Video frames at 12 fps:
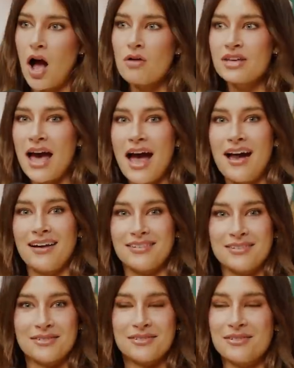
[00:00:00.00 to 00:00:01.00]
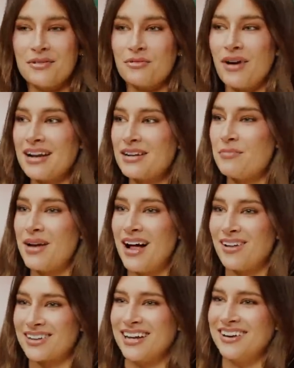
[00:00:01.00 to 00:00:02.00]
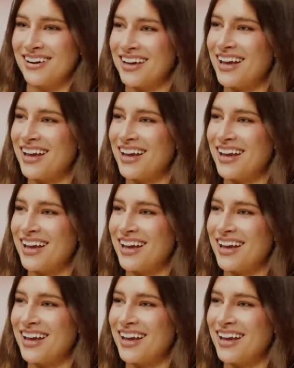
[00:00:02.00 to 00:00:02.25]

The, oh, yeah. The no bra nips. Ready to melt. I say,